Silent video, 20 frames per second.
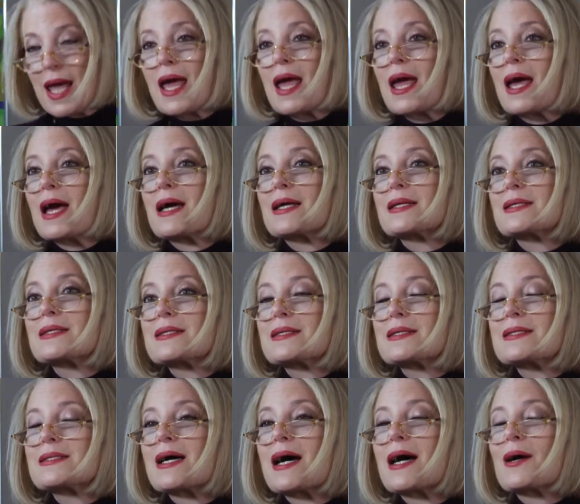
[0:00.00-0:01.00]

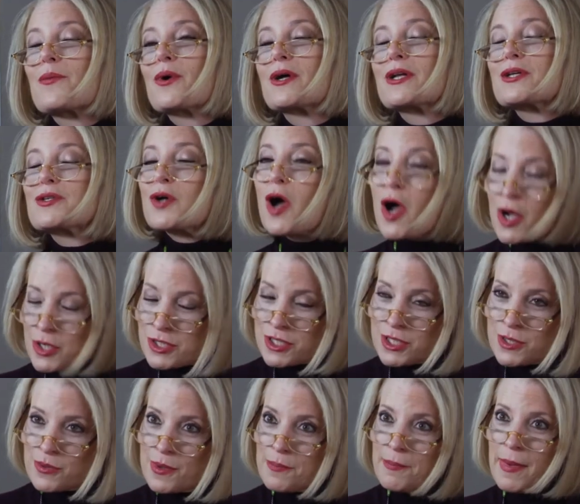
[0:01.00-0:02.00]
And I want to talk to
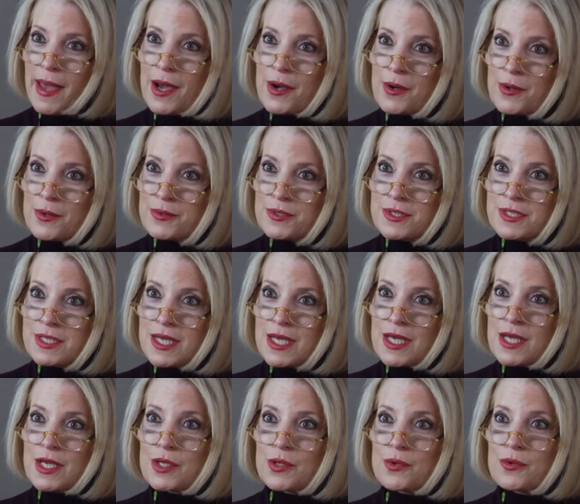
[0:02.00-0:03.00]
you about
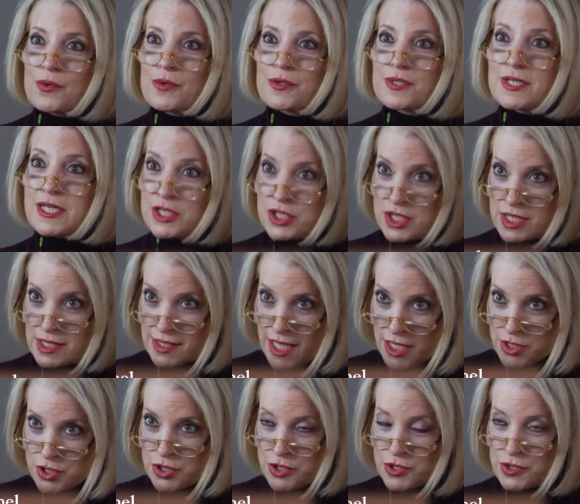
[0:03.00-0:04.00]
your teaching
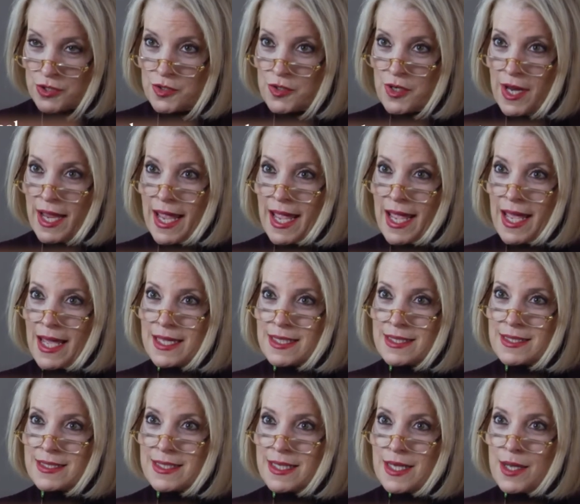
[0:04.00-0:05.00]
lecture
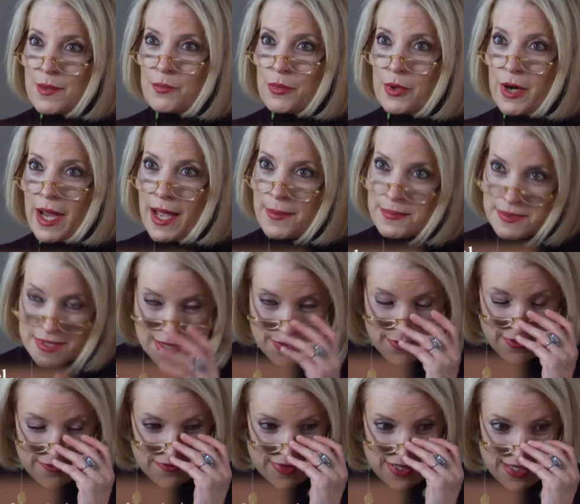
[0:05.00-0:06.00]
and perhaps some
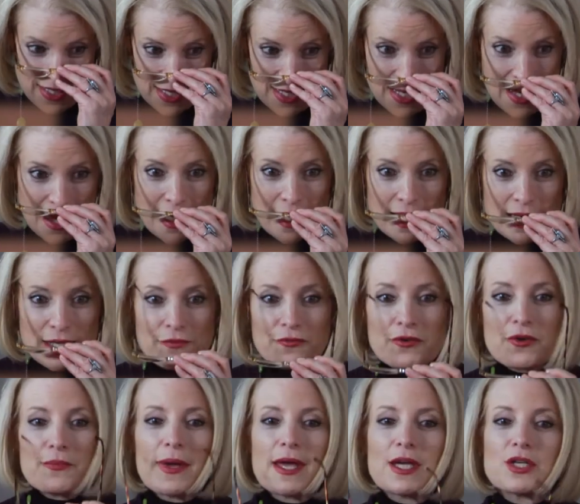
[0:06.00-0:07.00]
of the
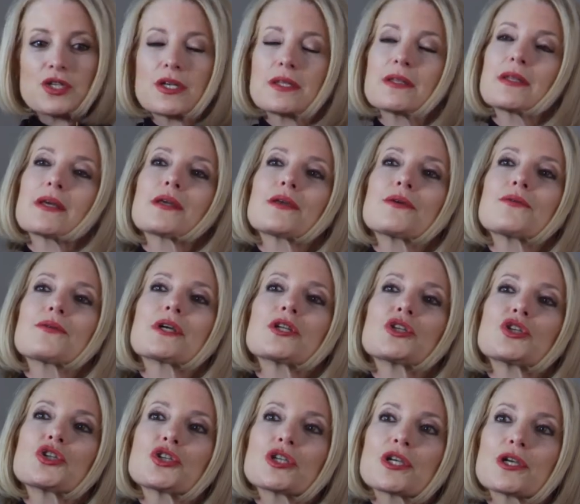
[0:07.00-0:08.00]
information that you can
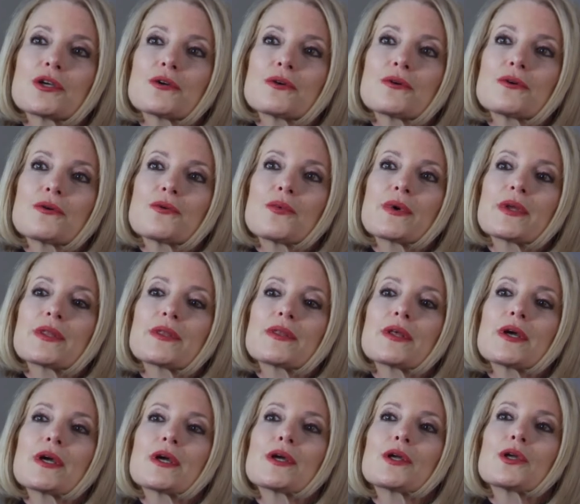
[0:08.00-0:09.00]
share with
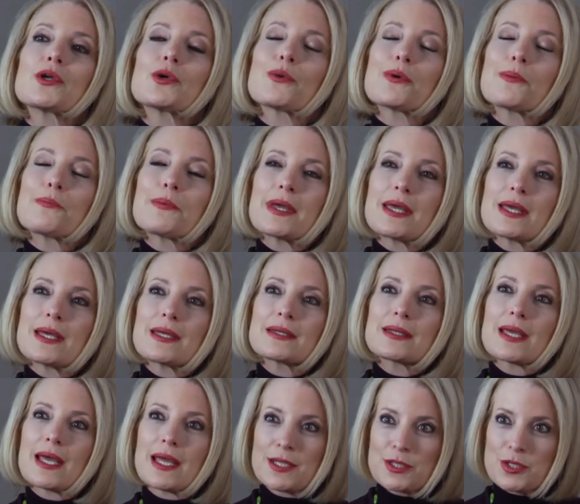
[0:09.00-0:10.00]
European
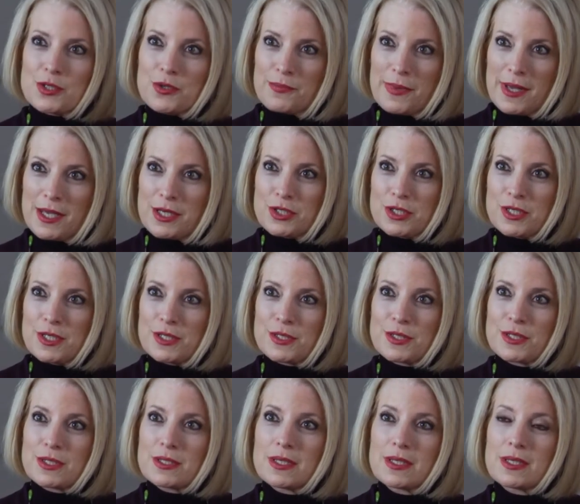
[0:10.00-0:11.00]
cancer
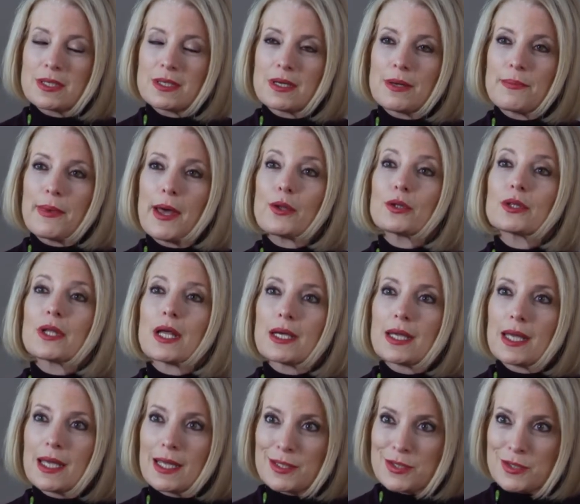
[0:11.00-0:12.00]
patients about lung
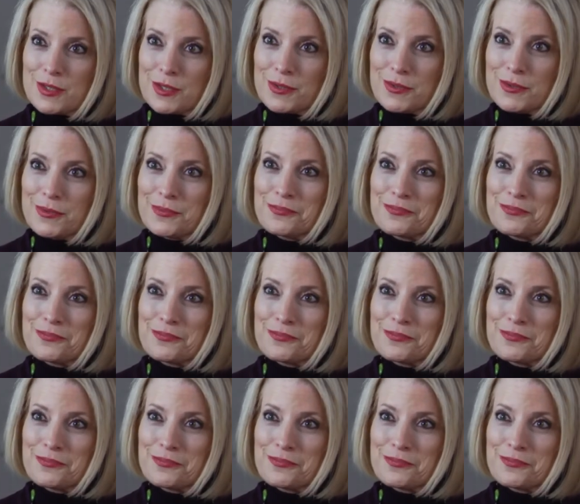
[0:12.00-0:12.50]
cancer.